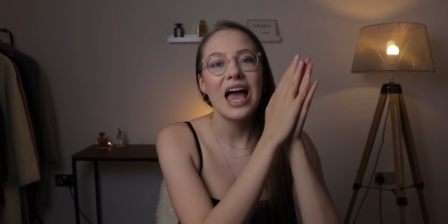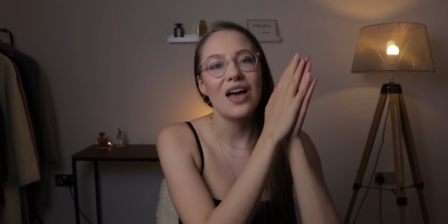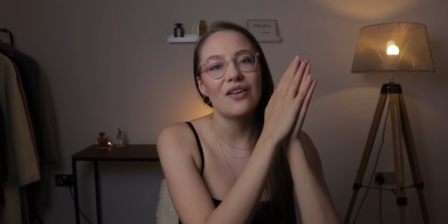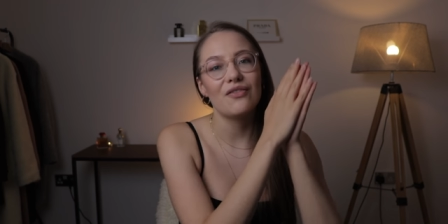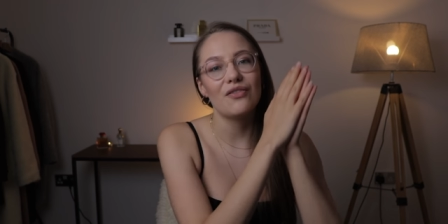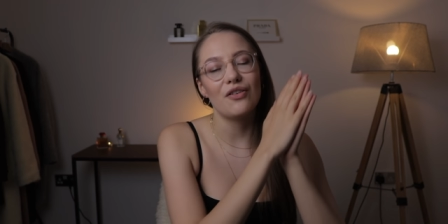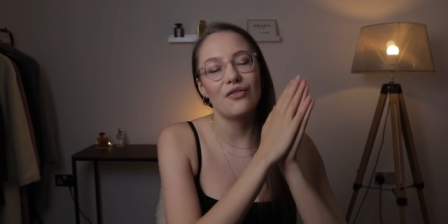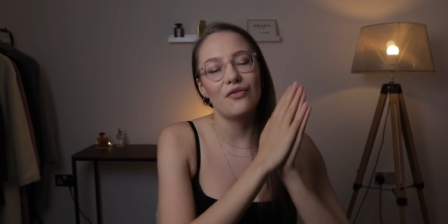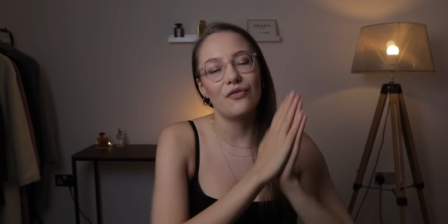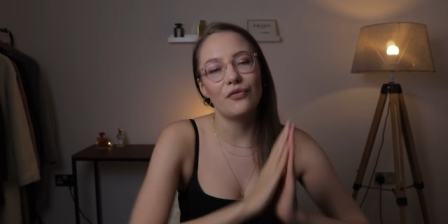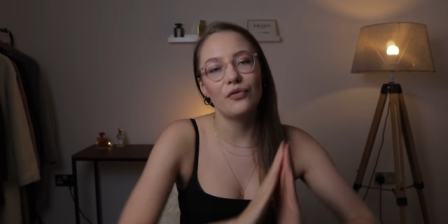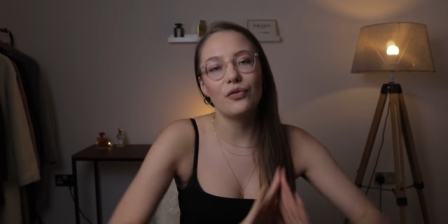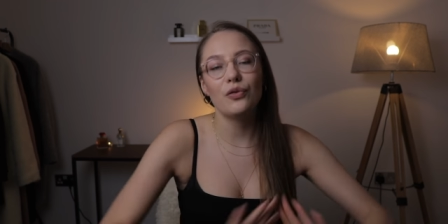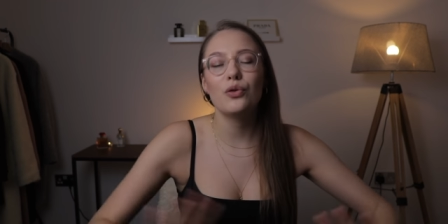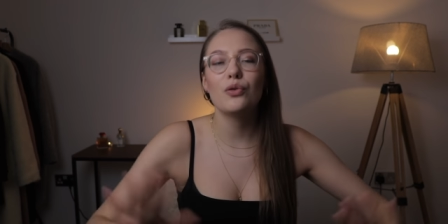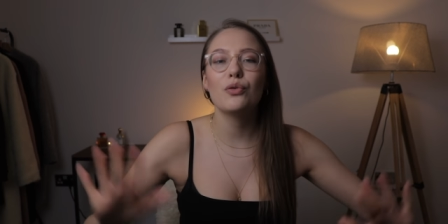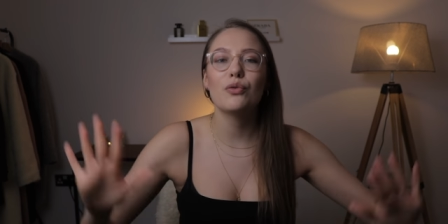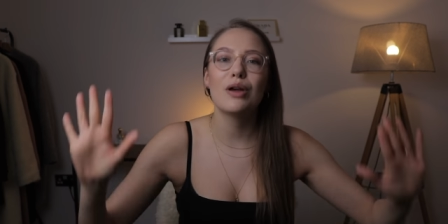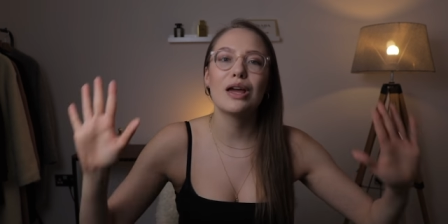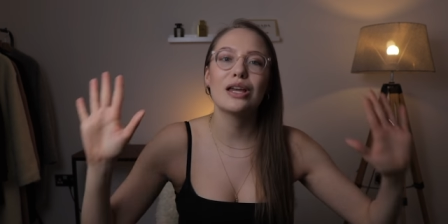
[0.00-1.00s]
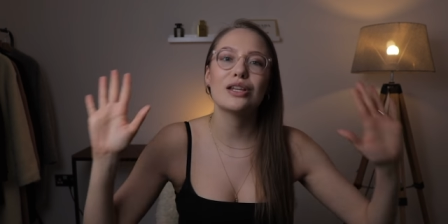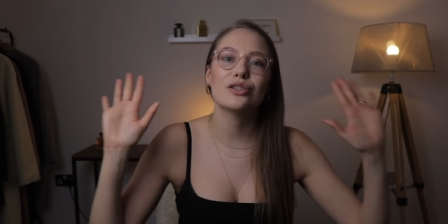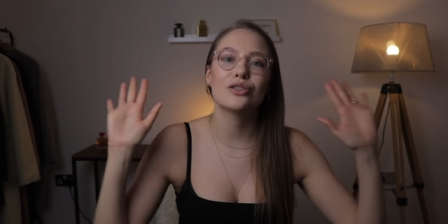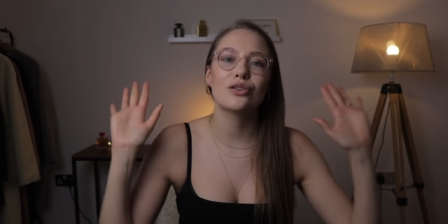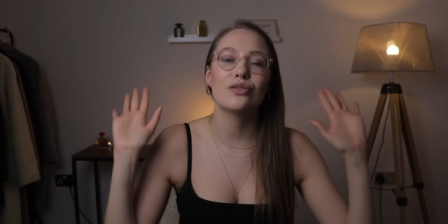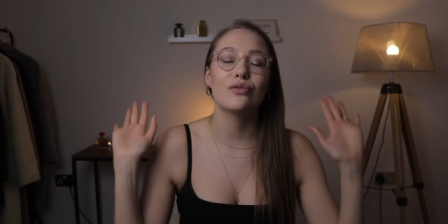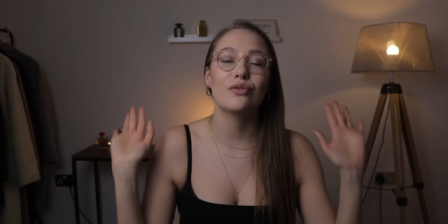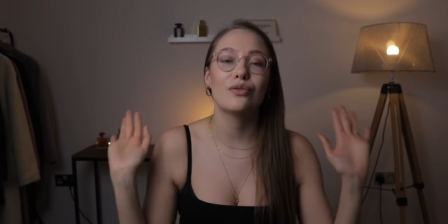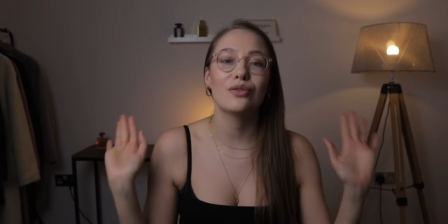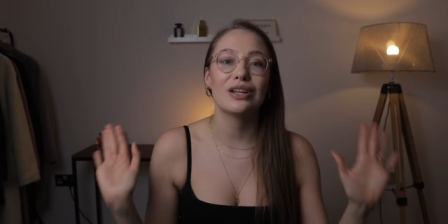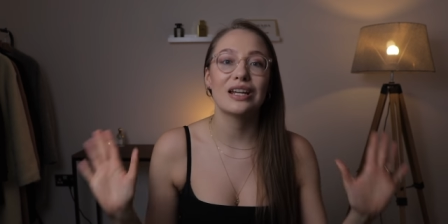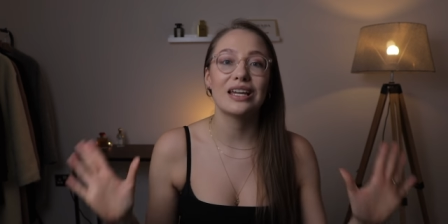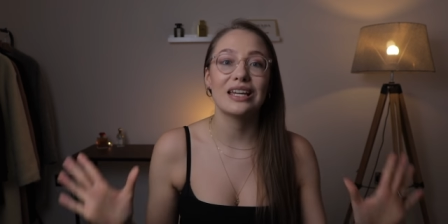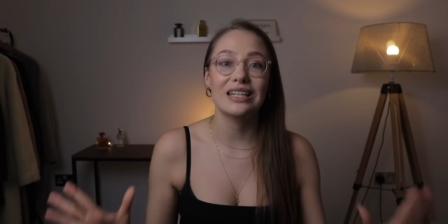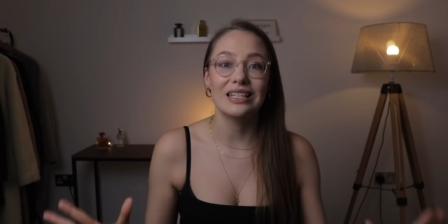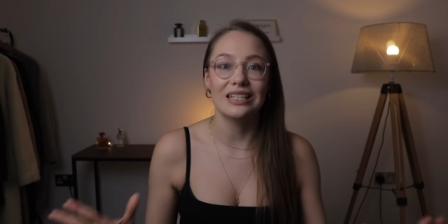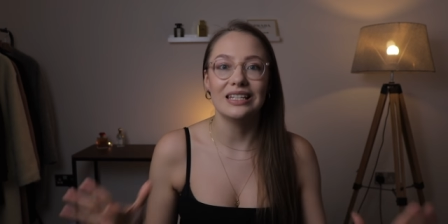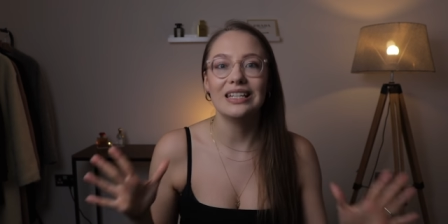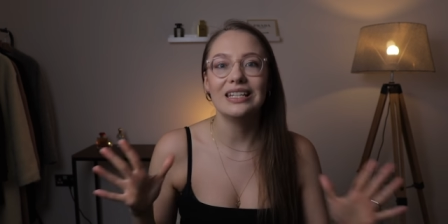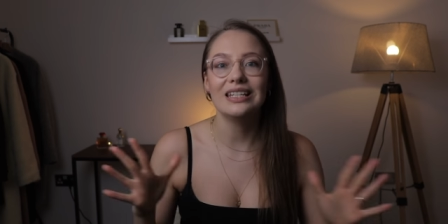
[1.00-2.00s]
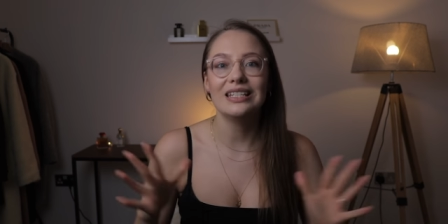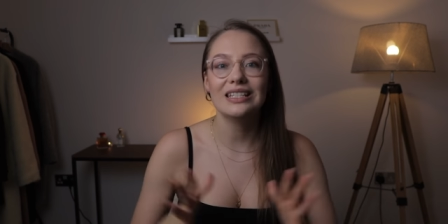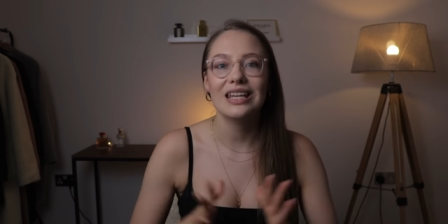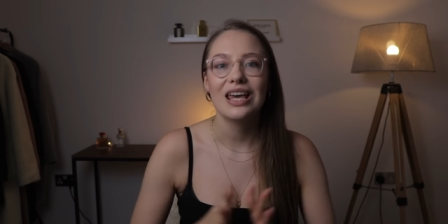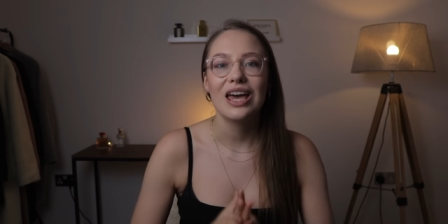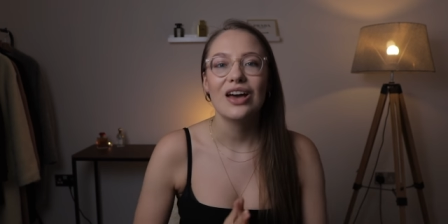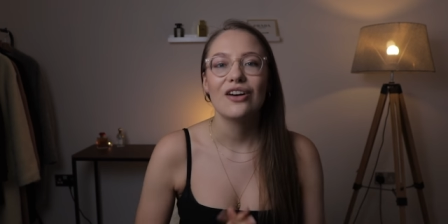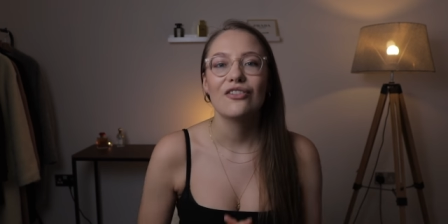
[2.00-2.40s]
have a full range of what I need